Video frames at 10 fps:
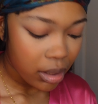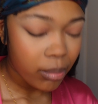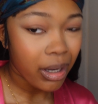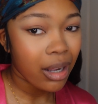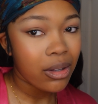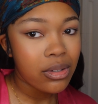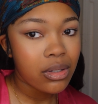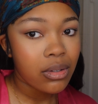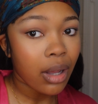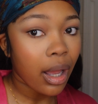but
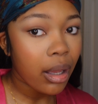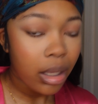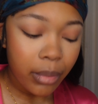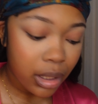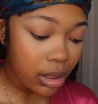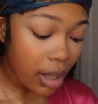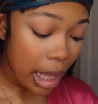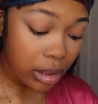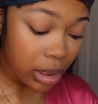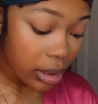
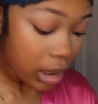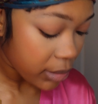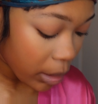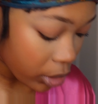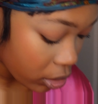I'll look it up type of